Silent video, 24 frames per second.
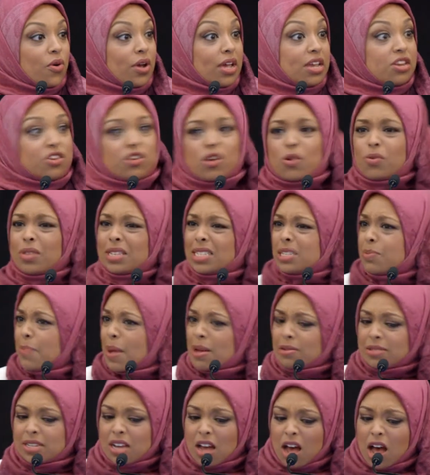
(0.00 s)
and it's
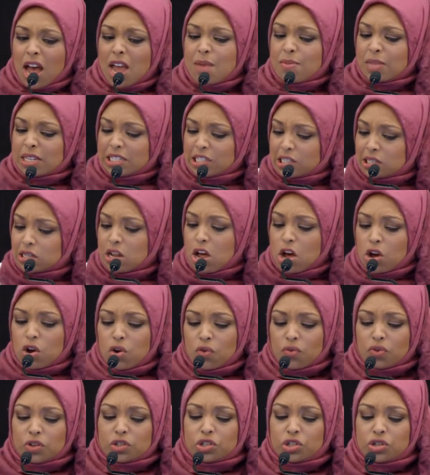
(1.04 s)
about time, this is long
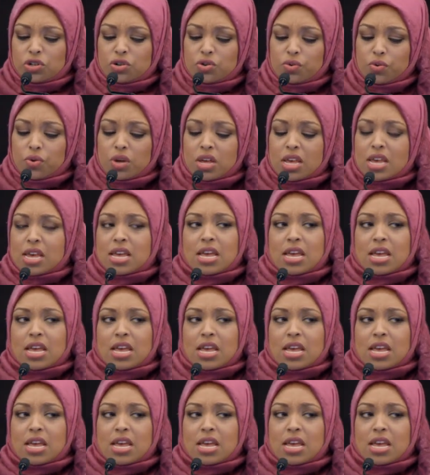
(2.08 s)
overdue.